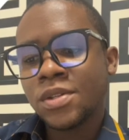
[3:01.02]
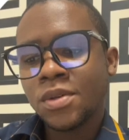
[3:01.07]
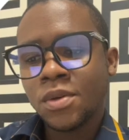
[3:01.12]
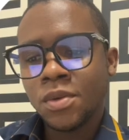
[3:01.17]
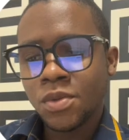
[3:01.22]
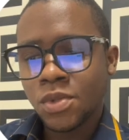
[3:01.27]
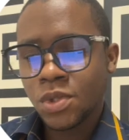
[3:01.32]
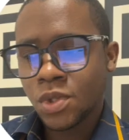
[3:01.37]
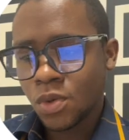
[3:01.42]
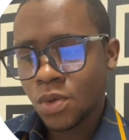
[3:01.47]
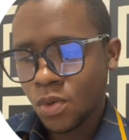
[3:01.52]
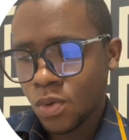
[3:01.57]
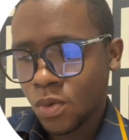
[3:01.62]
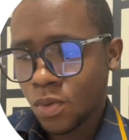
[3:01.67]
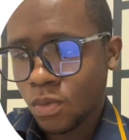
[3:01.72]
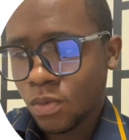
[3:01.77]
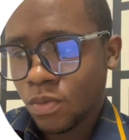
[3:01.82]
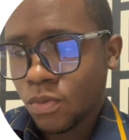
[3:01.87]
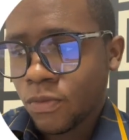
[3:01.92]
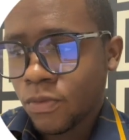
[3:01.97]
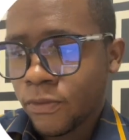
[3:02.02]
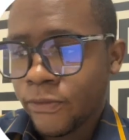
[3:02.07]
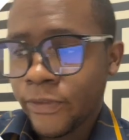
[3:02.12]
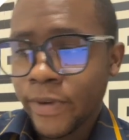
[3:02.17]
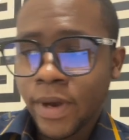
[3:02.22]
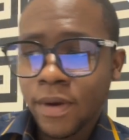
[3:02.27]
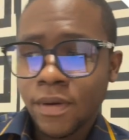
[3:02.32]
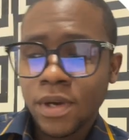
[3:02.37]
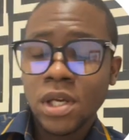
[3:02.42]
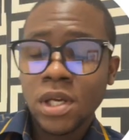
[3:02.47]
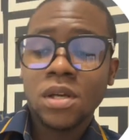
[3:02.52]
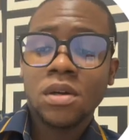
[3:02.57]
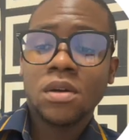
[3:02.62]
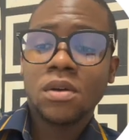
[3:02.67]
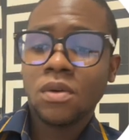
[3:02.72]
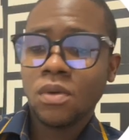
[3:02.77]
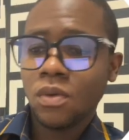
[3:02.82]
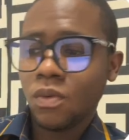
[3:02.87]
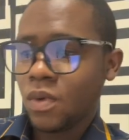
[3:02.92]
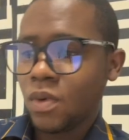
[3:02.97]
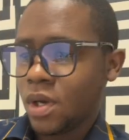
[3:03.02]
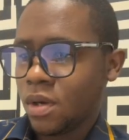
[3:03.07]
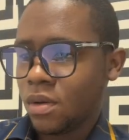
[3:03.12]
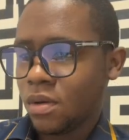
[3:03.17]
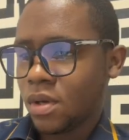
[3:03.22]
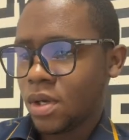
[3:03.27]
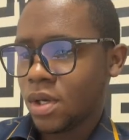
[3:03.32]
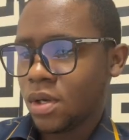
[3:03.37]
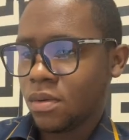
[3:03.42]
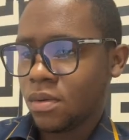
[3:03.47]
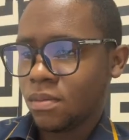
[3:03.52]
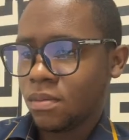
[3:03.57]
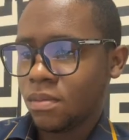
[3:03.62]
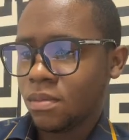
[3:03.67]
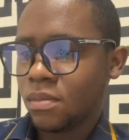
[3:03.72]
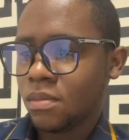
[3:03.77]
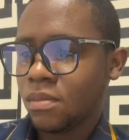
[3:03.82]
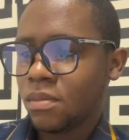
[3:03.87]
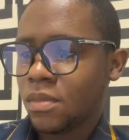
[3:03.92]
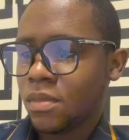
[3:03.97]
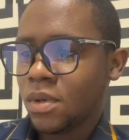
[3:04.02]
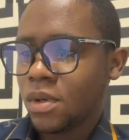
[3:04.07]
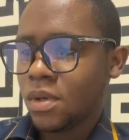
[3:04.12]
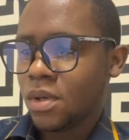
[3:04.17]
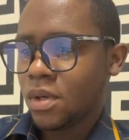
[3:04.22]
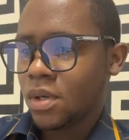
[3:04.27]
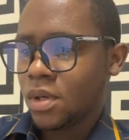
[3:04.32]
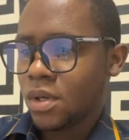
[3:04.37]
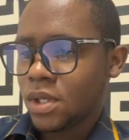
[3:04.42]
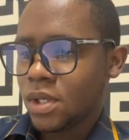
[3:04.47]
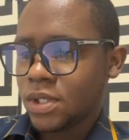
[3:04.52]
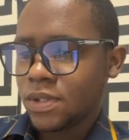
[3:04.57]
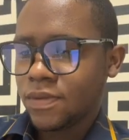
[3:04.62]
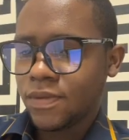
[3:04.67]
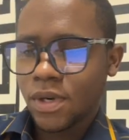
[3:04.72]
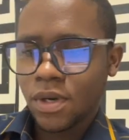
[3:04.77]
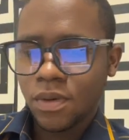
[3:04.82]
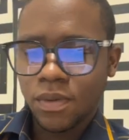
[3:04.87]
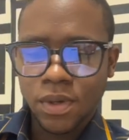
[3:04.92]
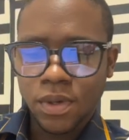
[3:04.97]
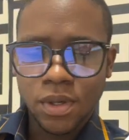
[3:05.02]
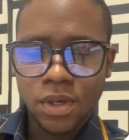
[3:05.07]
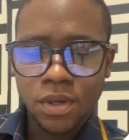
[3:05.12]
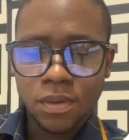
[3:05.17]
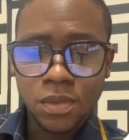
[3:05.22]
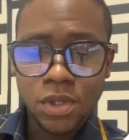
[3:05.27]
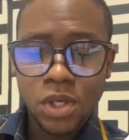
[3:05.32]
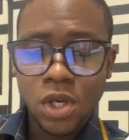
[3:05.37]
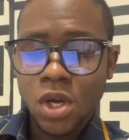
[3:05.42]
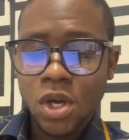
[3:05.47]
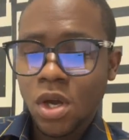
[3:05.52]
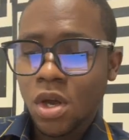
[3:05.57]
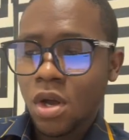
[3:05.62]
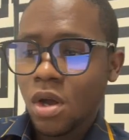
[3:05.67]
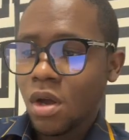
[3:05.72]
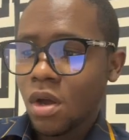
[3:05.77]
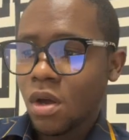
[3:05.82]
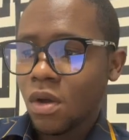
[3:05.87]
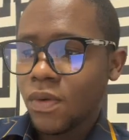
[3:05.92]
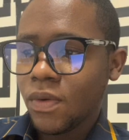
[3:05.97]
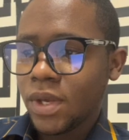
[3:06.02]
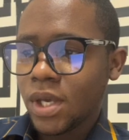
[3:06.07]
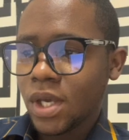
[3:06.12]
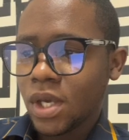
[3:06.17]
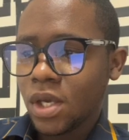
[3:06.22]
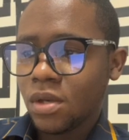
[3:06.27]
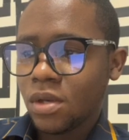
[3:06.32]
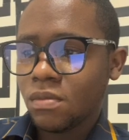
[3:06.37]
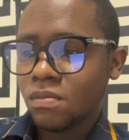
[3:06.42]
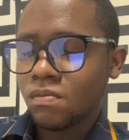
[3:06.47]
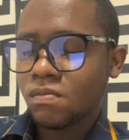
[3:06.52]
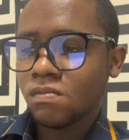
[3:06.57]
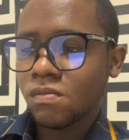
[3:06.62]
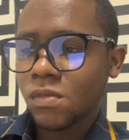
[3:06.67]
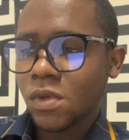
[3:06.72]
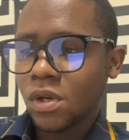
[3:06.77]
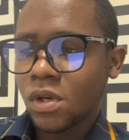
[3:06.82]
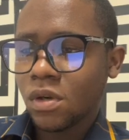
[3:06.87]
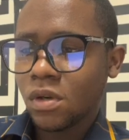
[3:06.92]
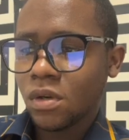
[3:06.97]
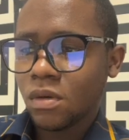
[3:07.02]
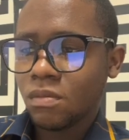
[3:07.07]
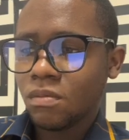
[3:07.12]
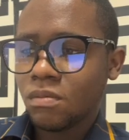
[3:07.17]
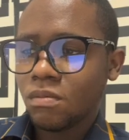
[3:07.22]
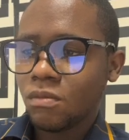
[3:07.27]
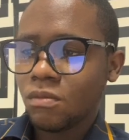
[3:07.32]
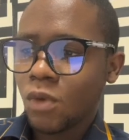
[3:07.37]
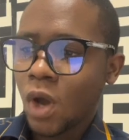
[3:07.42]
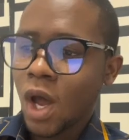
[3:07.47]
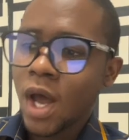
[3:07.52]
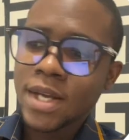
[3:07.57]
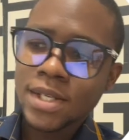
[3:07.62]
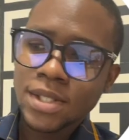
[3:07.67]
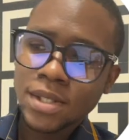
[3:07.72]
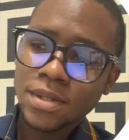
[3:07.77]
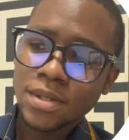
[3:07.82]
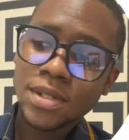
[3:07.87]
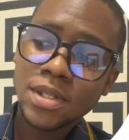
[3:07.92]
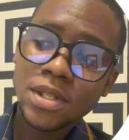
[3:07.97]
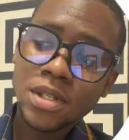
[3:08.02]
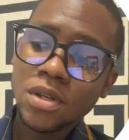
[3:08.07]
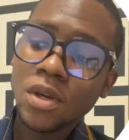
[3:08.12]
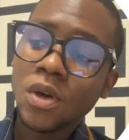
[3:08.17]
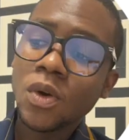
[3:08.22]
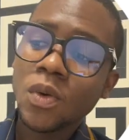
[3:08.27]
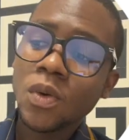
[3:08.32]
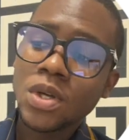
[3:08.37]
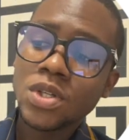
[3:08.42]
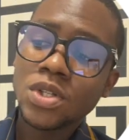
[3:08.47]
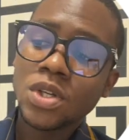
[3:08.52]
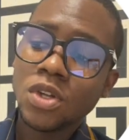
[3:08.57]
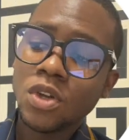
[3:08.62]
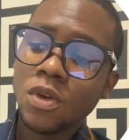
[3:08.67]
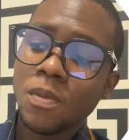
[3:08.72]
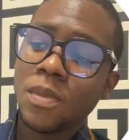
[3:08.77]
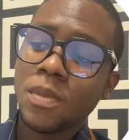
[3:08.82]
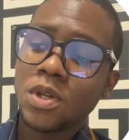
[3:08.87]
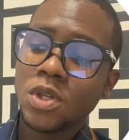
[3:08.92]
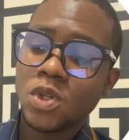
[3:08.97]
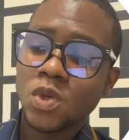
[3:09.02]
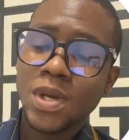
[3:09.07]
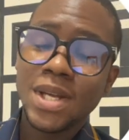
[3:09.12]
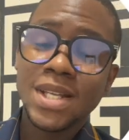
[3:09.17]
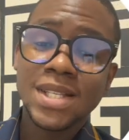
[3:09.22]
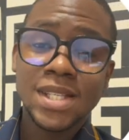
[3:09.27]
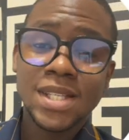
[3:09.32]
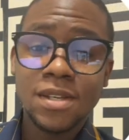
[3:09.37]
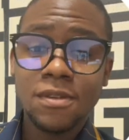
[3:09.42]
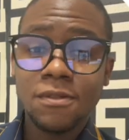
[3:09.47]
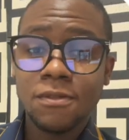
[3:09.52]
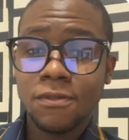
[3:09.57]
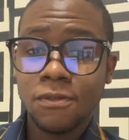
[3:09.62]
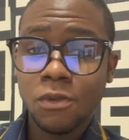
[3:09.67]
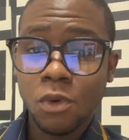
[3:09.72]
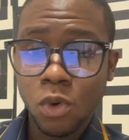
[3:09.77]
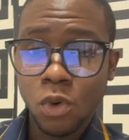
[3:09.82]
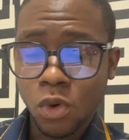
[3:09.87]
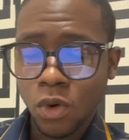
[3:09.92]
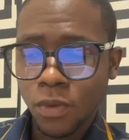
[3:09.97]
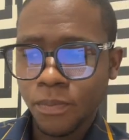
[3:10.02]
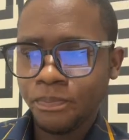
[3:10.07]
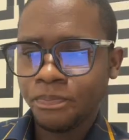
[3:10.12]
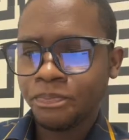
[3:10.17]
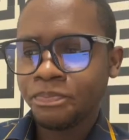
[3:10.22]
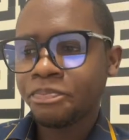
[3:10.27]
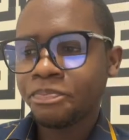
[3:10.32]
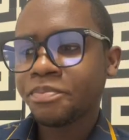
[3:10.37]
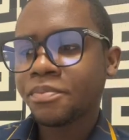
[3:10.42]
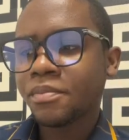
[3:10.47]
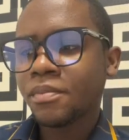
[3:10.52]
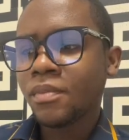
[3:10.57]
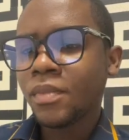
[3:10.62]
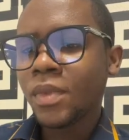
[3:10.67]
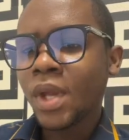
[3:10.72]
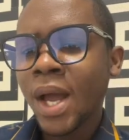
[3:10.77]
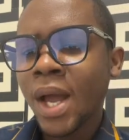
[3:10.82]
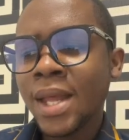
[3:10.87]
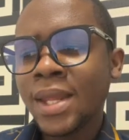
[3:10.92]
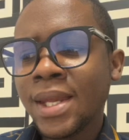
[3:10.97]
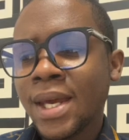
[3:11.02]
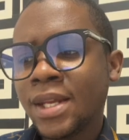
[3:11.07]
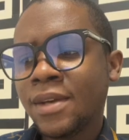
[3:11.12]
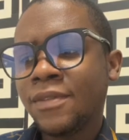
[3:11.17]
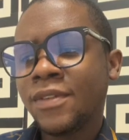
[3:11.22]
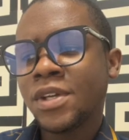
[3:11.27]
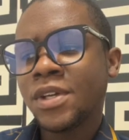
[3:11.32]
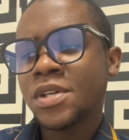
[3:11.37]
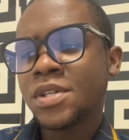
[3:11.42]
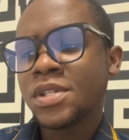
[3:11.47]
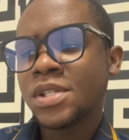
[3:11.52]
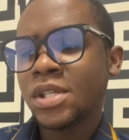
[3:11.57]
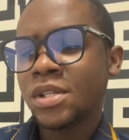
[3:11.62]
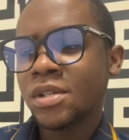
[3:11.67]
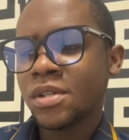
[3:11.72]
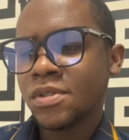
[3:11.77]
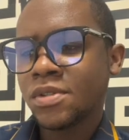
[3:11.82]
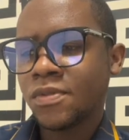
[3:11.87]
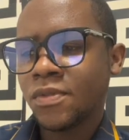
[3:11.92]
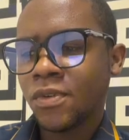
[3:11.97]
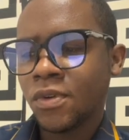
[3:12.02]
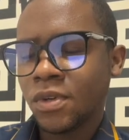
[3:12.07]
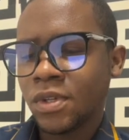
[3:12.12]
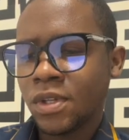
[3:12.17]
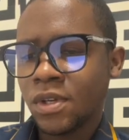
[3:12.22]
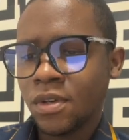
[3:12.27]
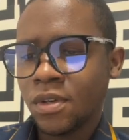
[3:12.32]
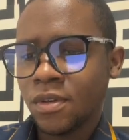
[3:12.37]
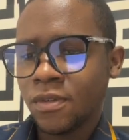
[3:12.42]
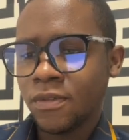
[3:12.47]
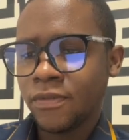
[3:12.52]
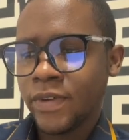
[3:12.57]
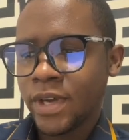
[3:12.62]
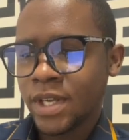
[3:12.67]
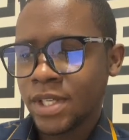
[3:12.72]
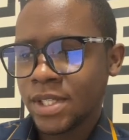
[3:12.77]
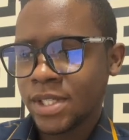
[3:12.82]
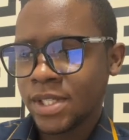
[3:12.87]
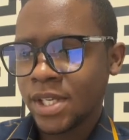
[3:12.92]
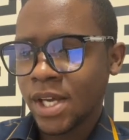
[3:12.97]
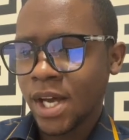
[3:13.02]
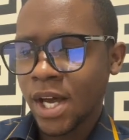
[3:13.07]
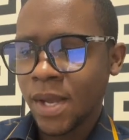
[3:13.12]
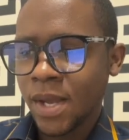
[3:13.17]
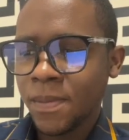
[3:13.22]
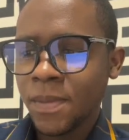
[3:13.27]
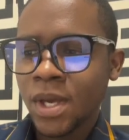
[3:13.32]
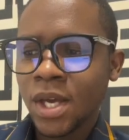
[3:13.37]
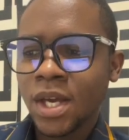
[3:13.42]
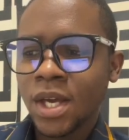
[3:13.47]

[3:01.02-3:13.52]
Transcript: also very welcome. It's very welcomed. Okay, I shall see you on question number 24. And then if you're just seeing us for the first time,